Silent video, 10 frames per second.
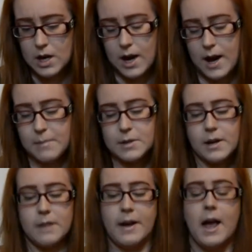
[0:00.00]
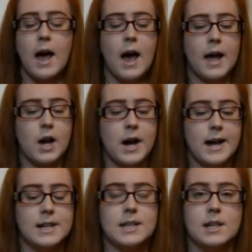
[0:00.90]
Um, so anyway, I
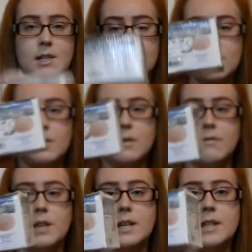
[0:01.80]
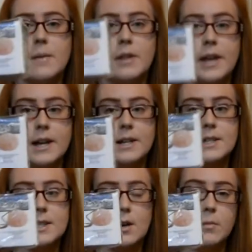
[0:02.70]
got two of these Himalayan
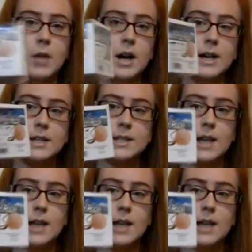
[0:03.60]
salt blocks.